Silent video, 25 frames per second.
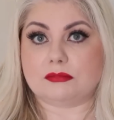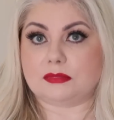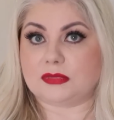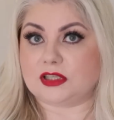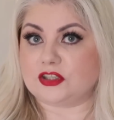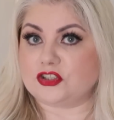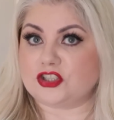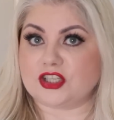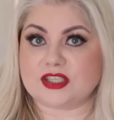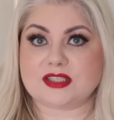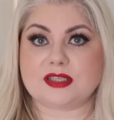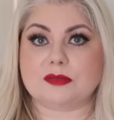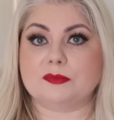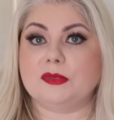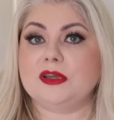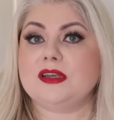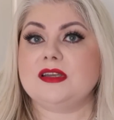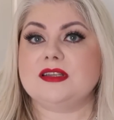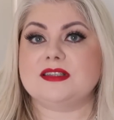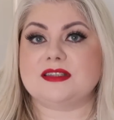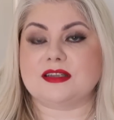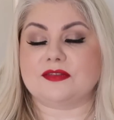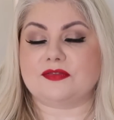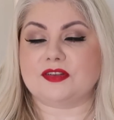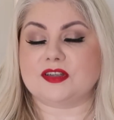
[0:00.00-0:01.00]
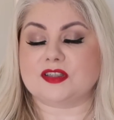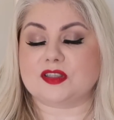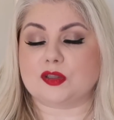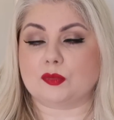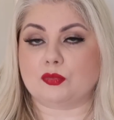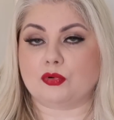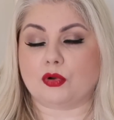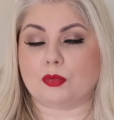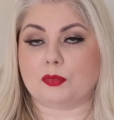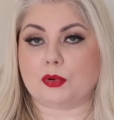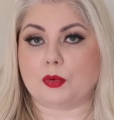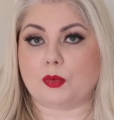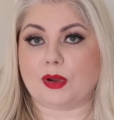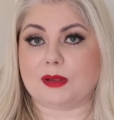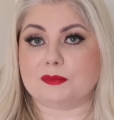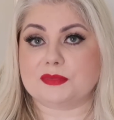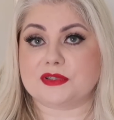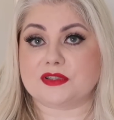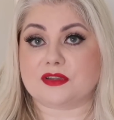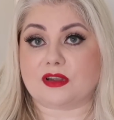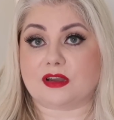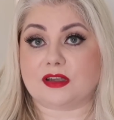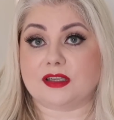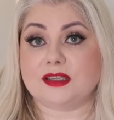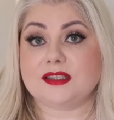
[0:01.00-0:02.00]
legitimate as if it's the proper
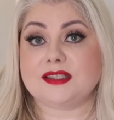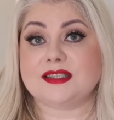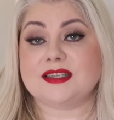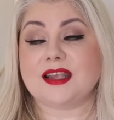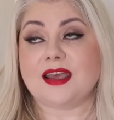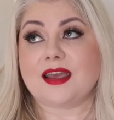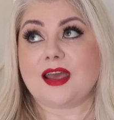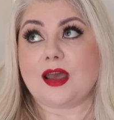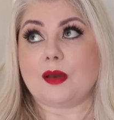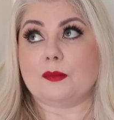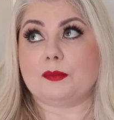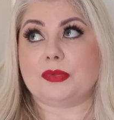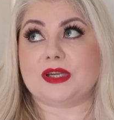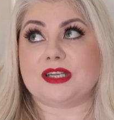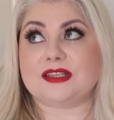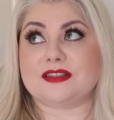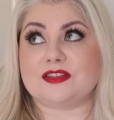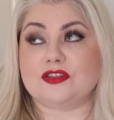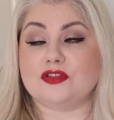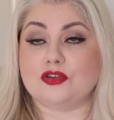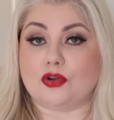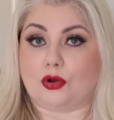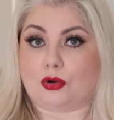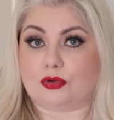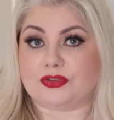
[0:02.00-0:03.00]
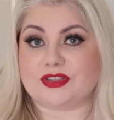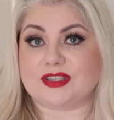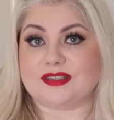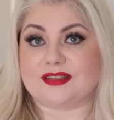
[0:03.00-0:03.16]
website, but it's not.